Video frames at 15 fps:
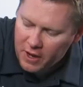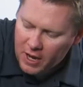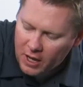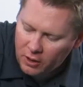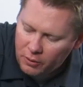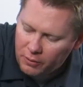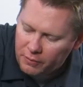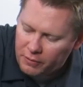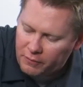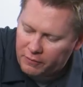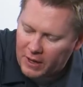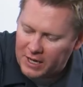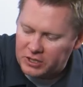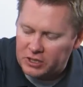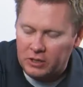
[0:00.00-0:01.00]
color of the
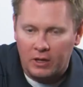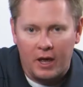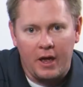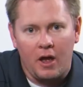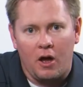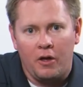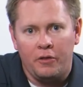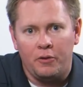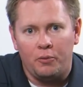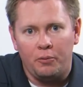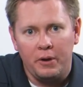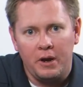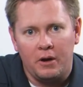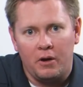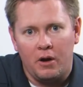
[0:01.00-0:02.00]
flashing light on the
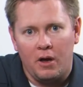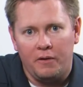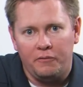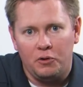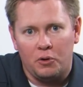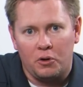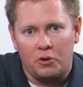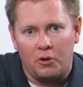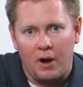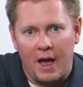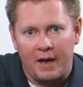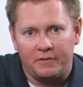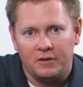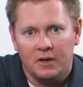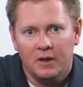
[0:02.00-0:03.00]
rear of your
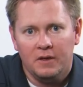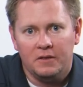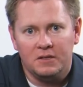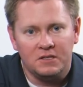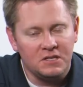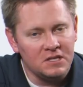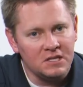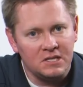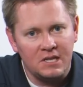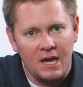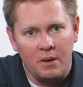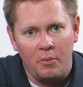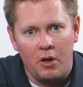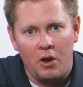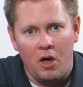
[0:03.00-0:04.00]
craft. This is the
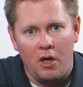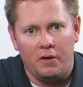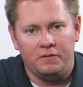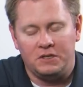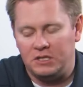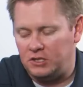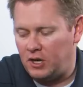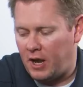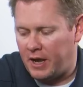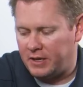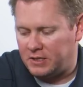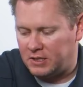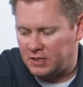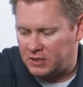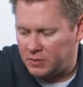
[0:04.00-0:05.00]
same on all of DJI
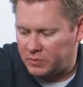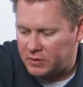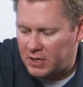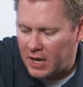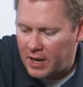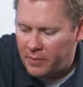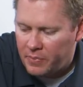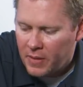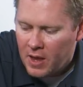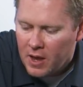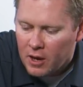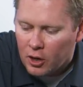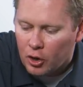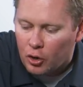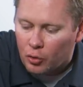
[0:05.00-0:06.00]
systems, okay?
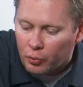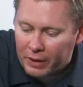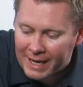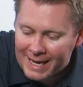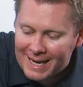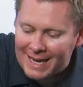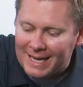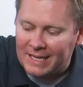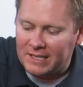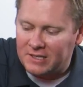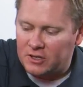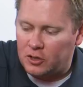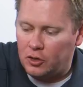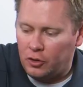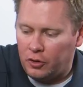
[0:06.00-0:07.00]
Green
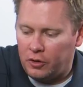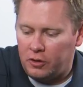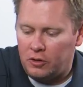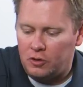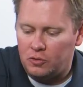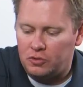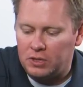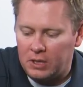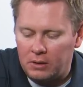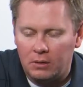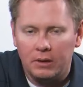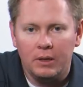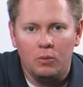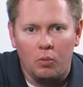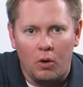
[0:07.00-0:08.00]
is good. You
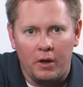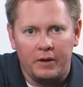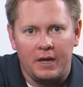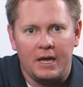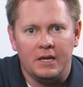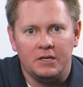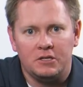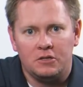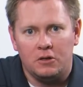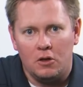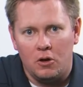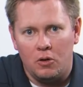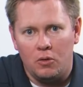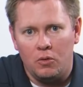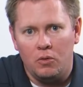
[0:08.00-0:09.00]
generally want a
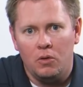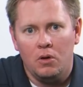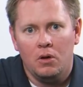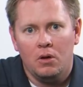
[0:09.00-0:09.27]
slow